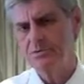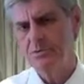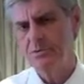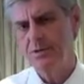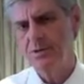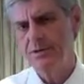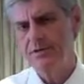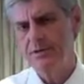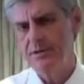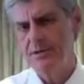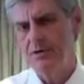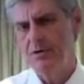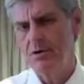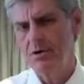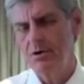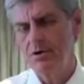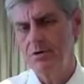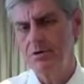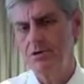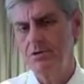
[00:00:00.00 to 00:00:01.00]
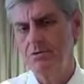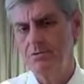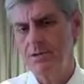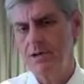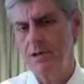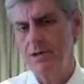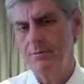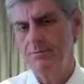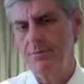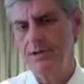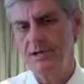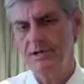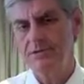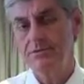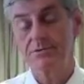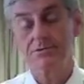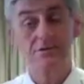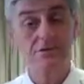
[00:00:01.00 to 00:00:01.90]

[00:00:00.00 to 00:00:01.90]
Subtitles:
where there are acute care beds of